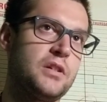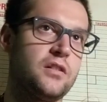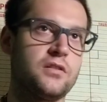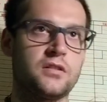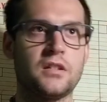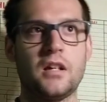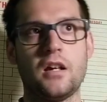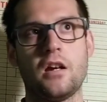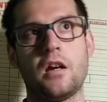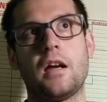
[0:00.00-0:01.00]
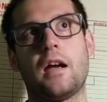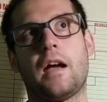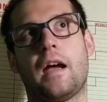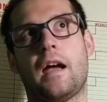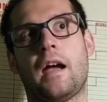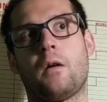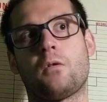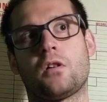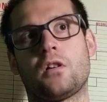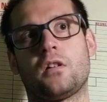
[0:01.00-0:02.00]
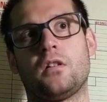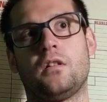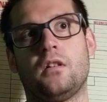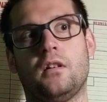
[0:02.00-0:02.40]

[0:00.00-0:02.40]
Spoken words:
because our